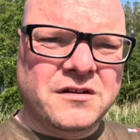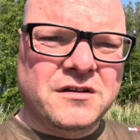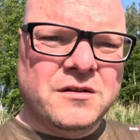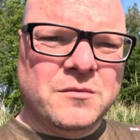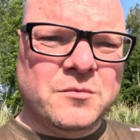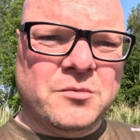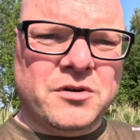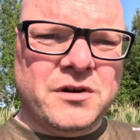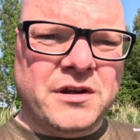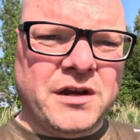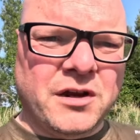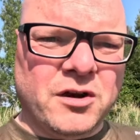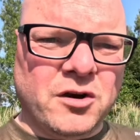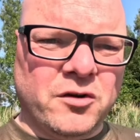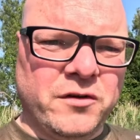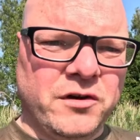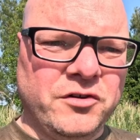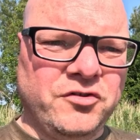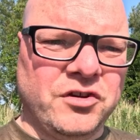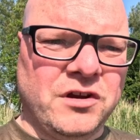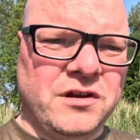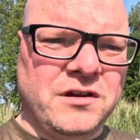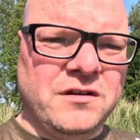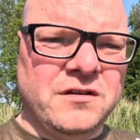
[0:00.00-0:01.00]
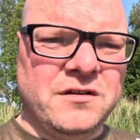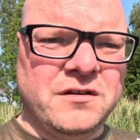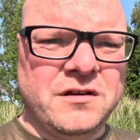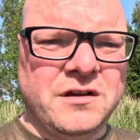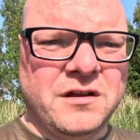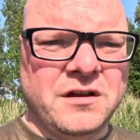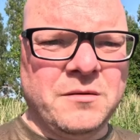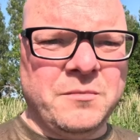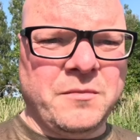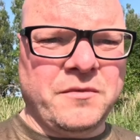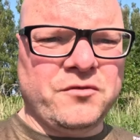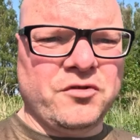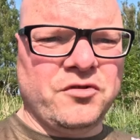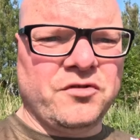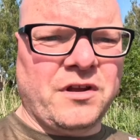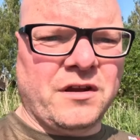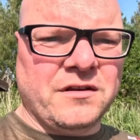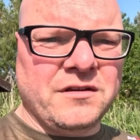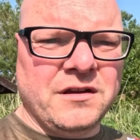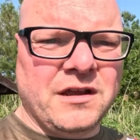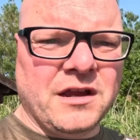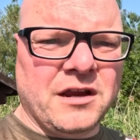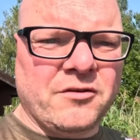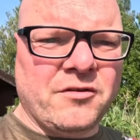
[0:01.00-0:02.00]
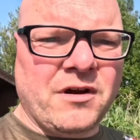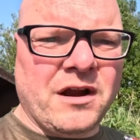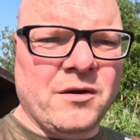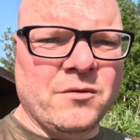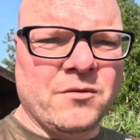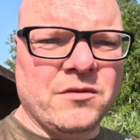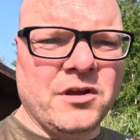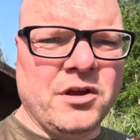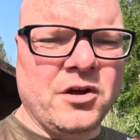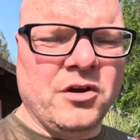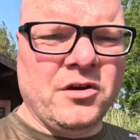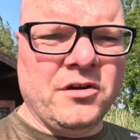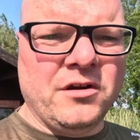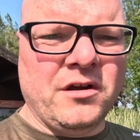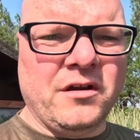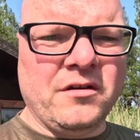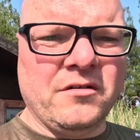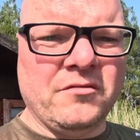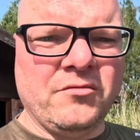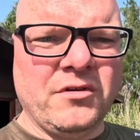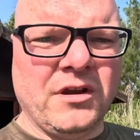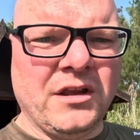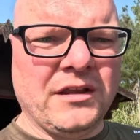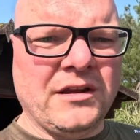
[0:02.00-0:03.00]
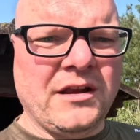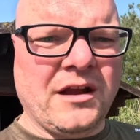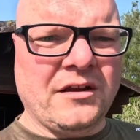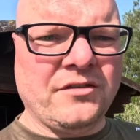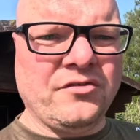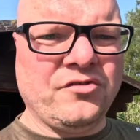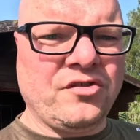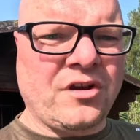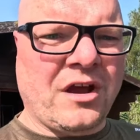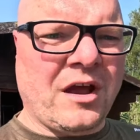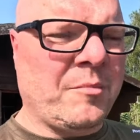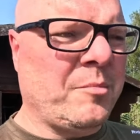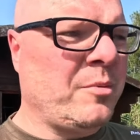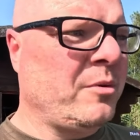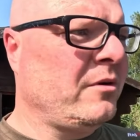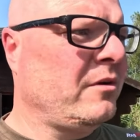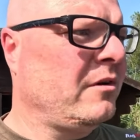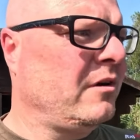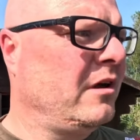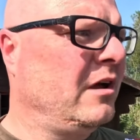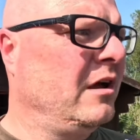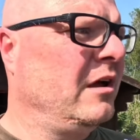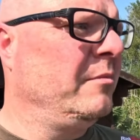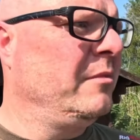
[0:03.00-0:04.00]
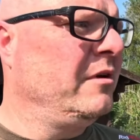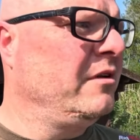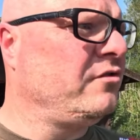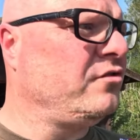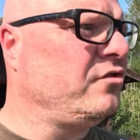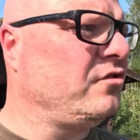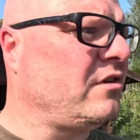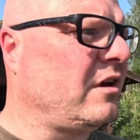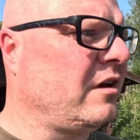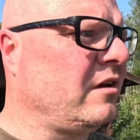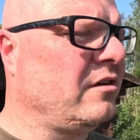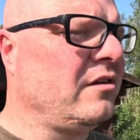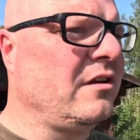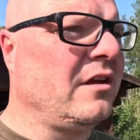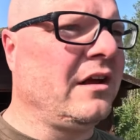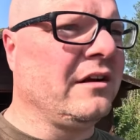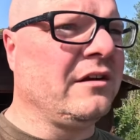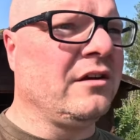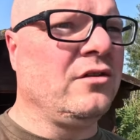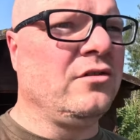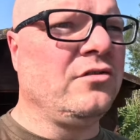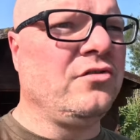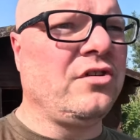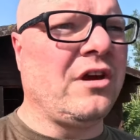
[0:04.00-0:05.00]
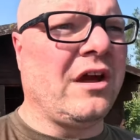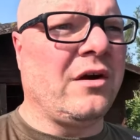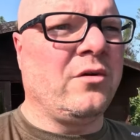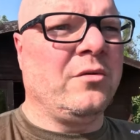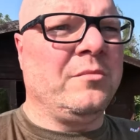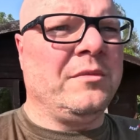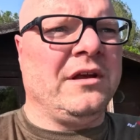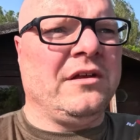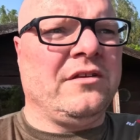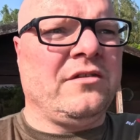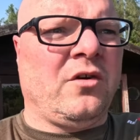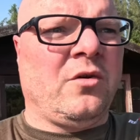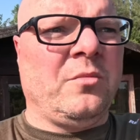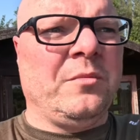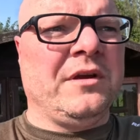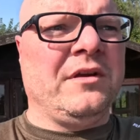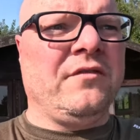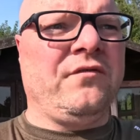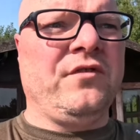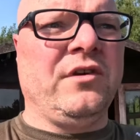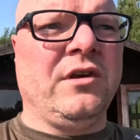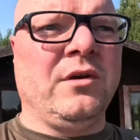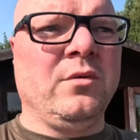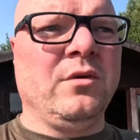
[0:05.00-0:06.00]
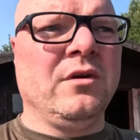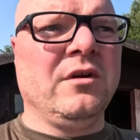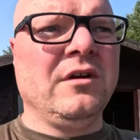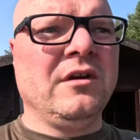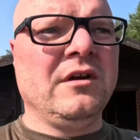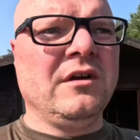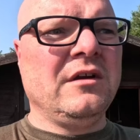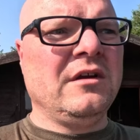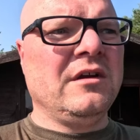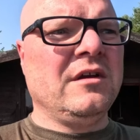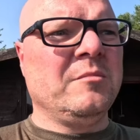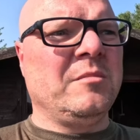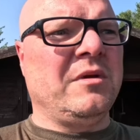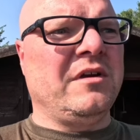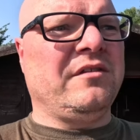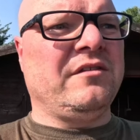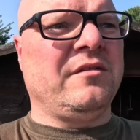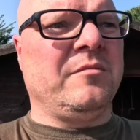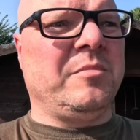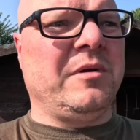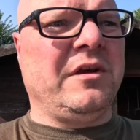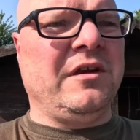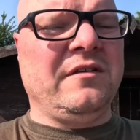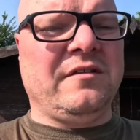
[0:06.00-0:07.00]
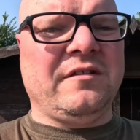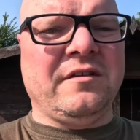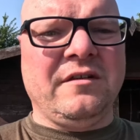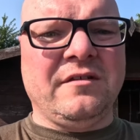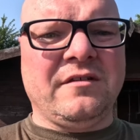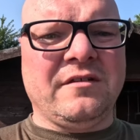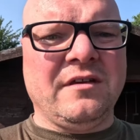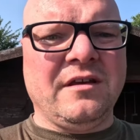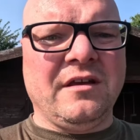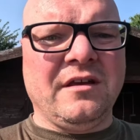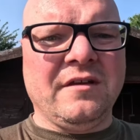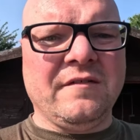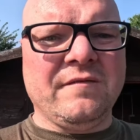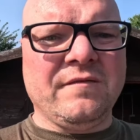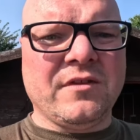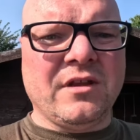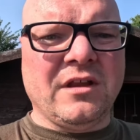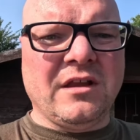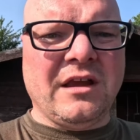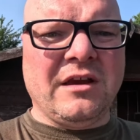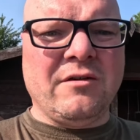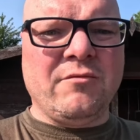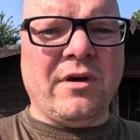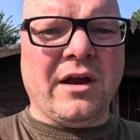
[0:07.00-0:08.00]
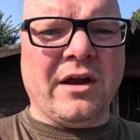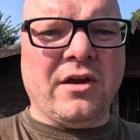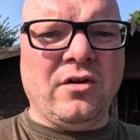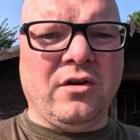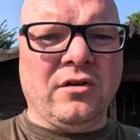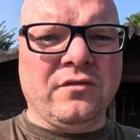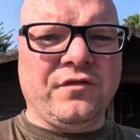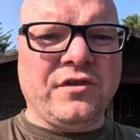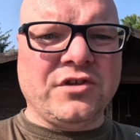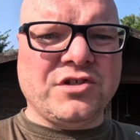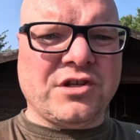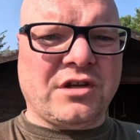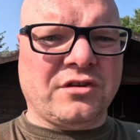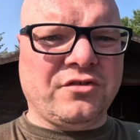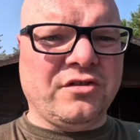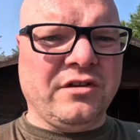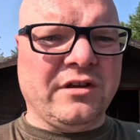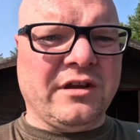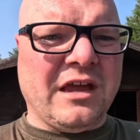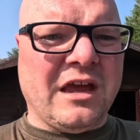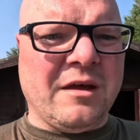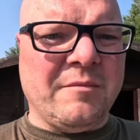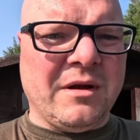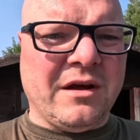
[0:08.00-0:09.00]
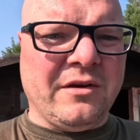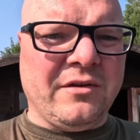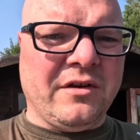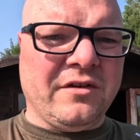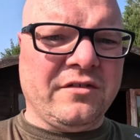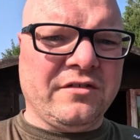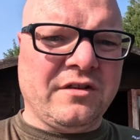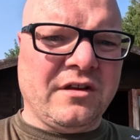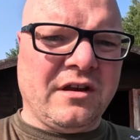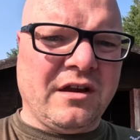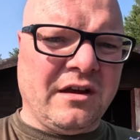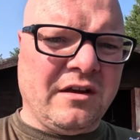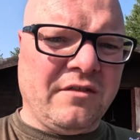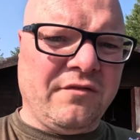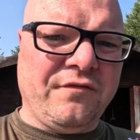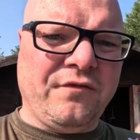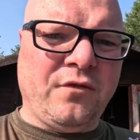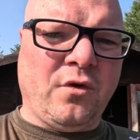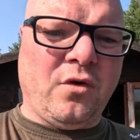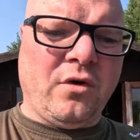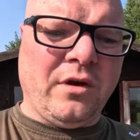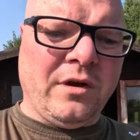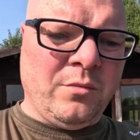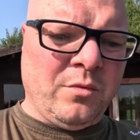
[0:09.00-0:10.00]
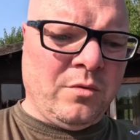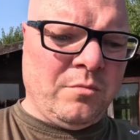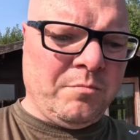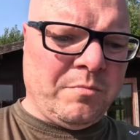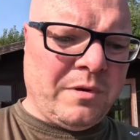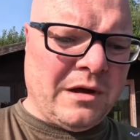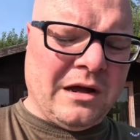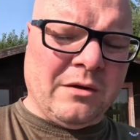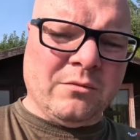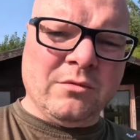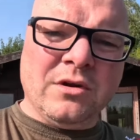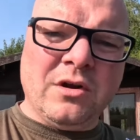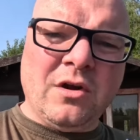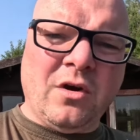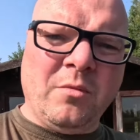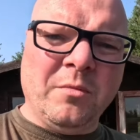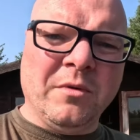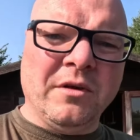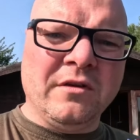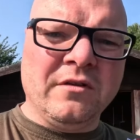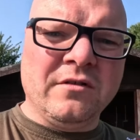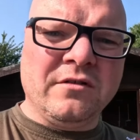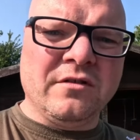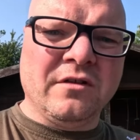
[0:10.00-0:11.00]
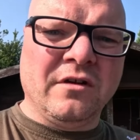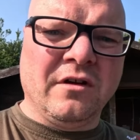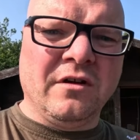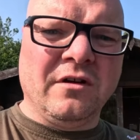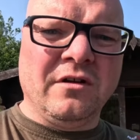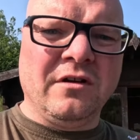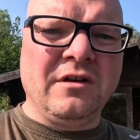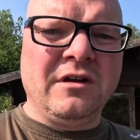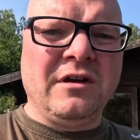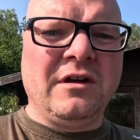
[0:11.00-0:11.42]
pretty encouraging. I've just had Nick round, the owner, really nice chap. He's just had a good chat with me, told me a few bits and pieces. The late record fish actually came out yesterday, a 41-pound common, so